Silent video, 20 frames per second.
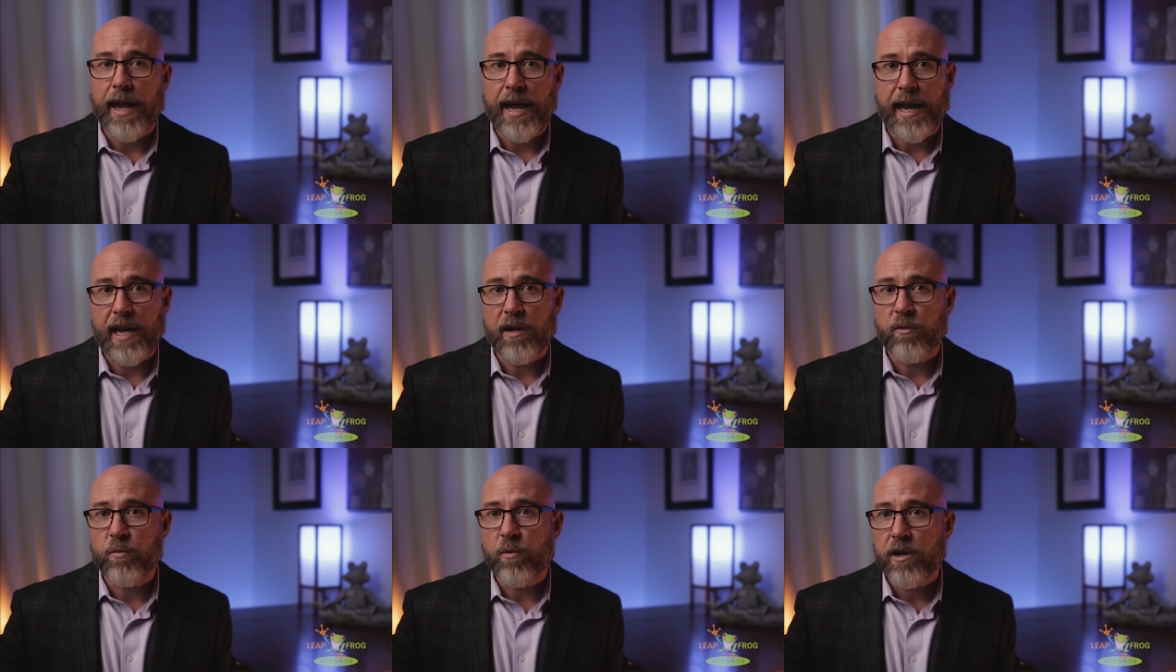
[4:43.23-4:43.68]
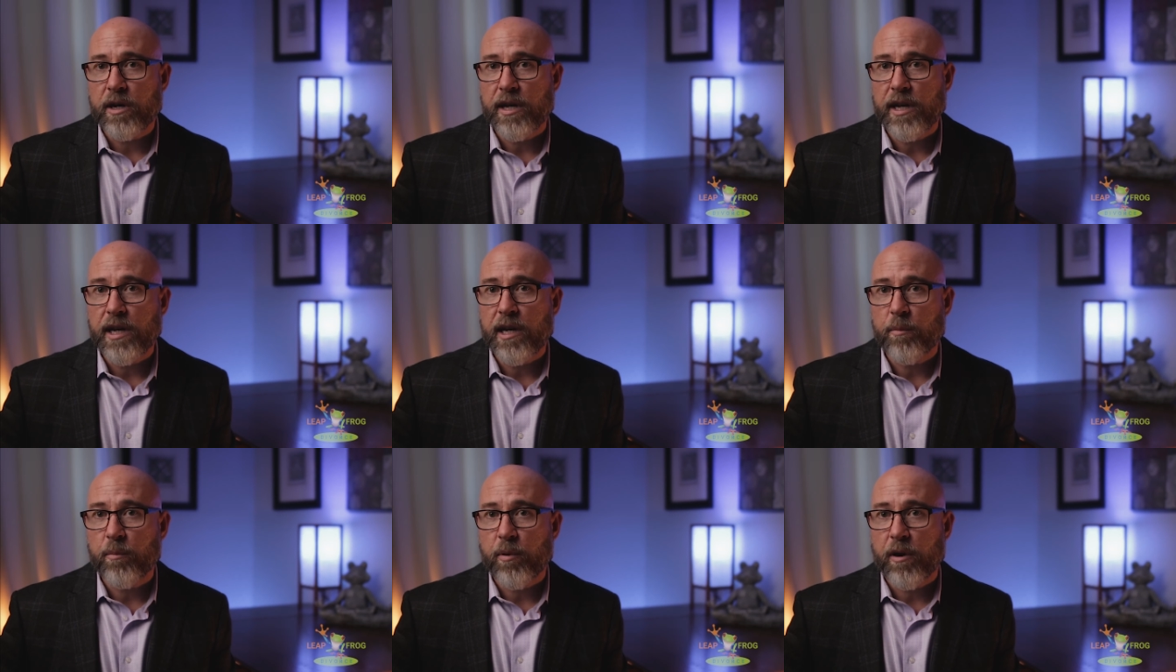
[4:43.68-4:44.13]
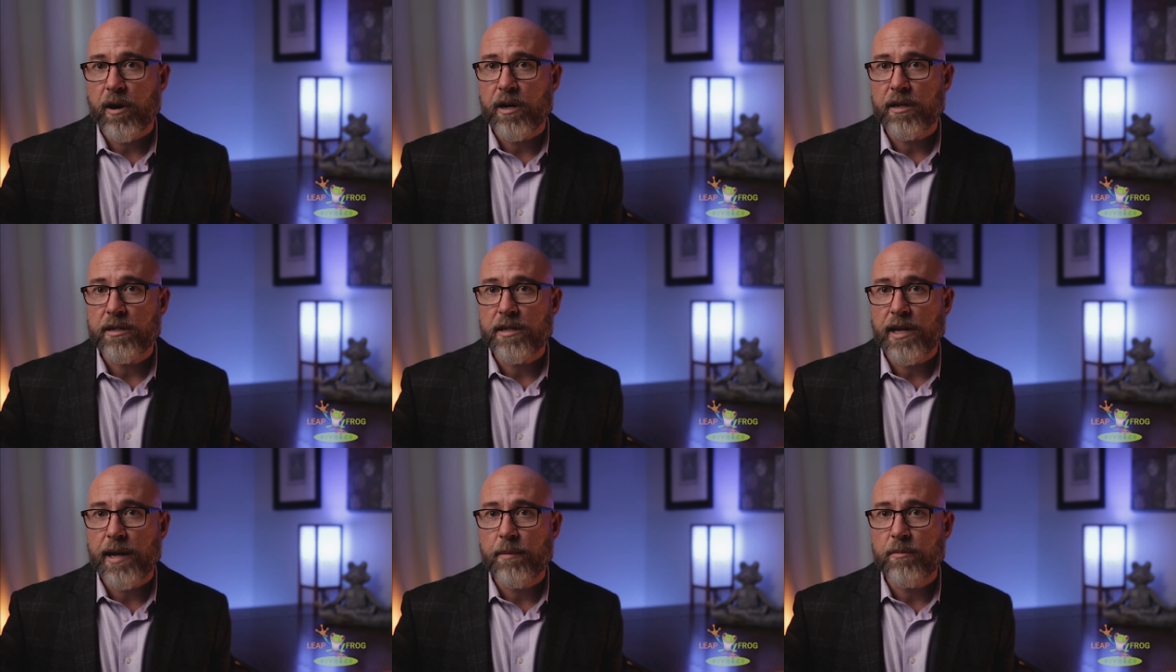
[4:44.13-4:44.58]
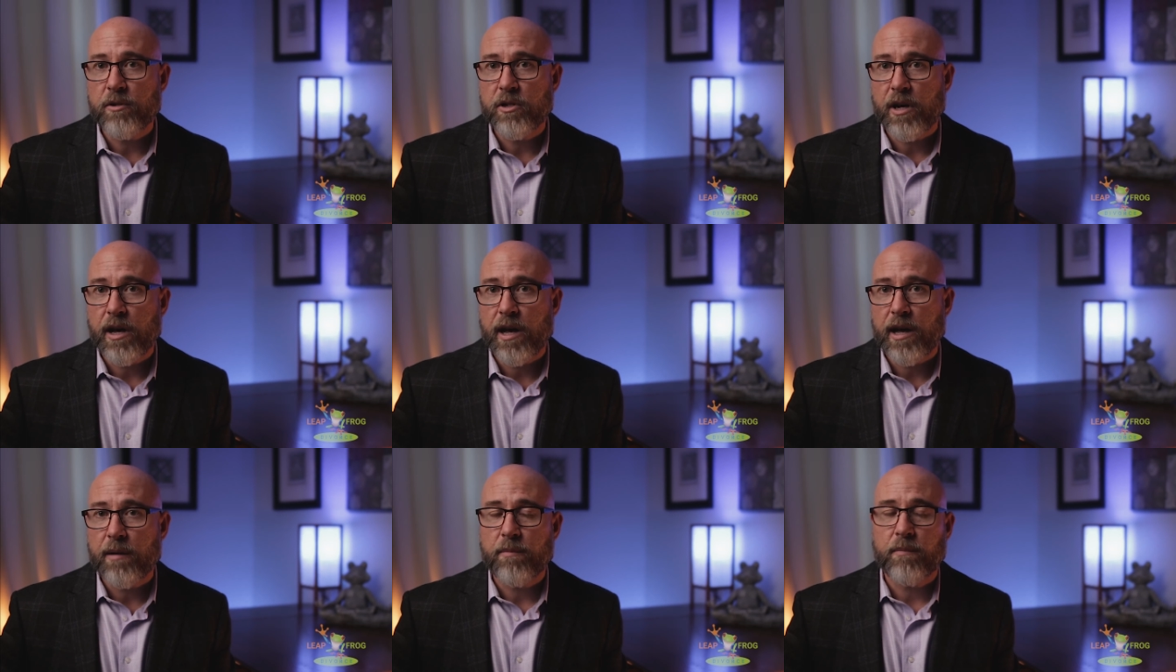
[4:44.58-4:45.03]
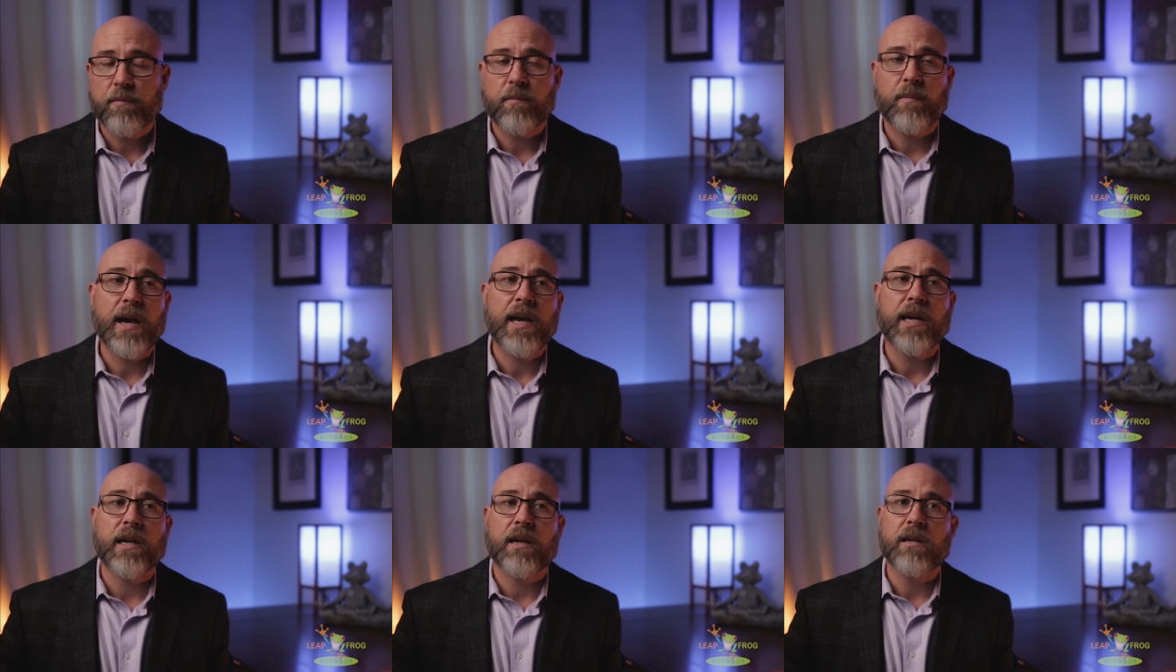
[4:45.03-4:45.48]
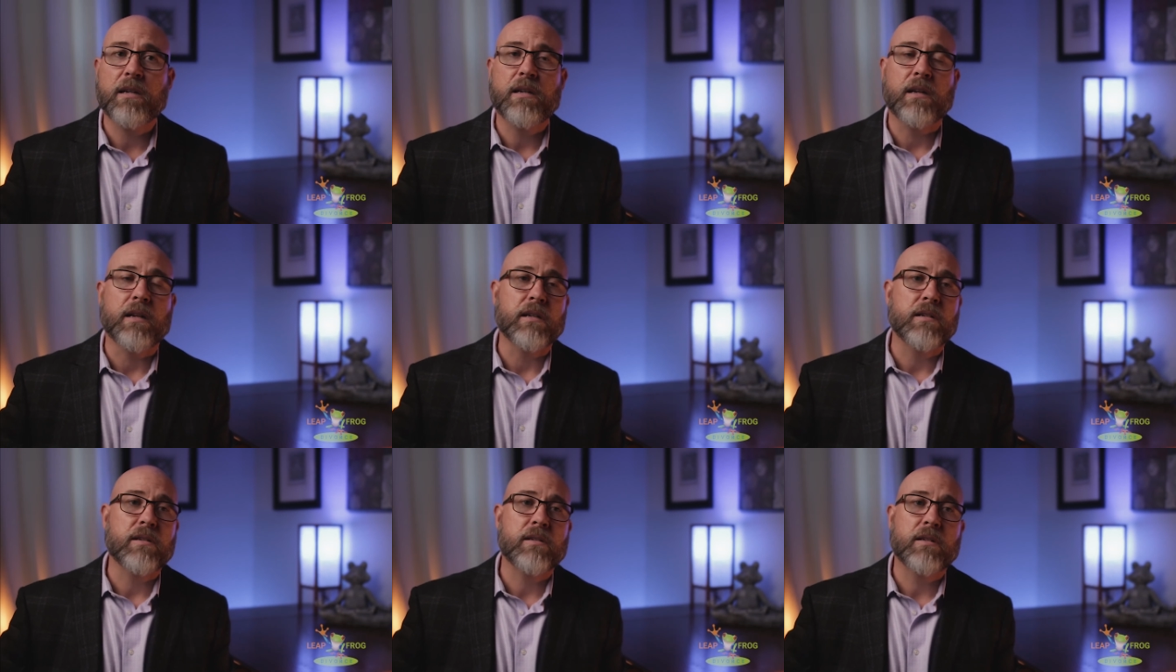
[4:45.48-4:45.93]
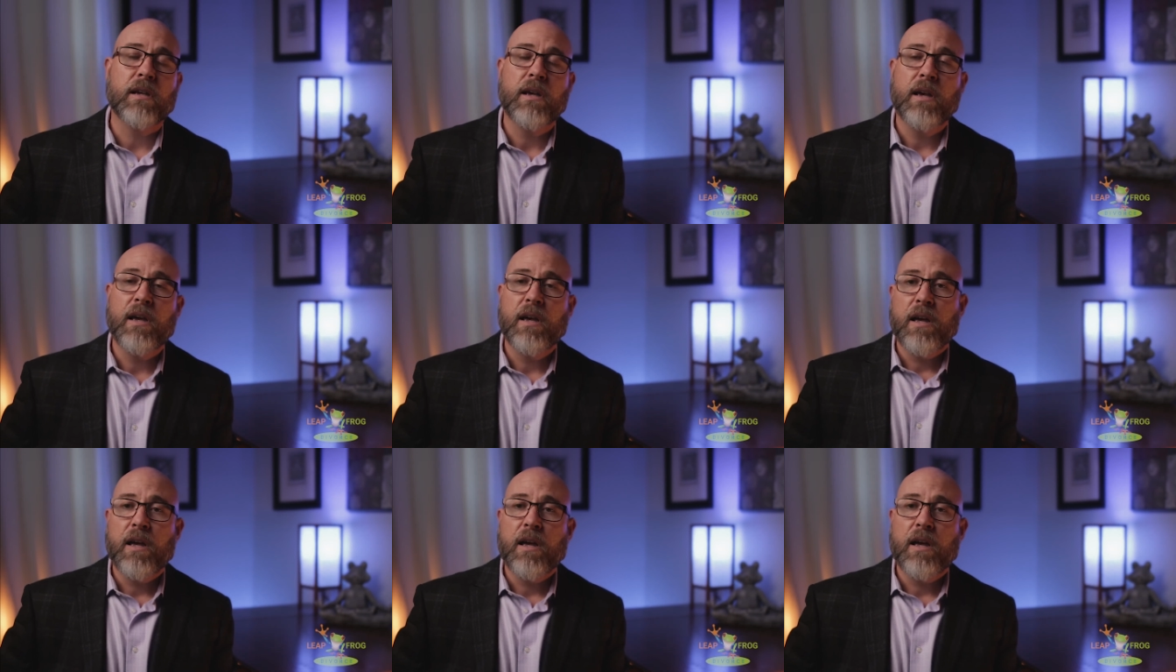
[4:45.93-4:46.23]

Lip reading: and working a part-time job, my goodness,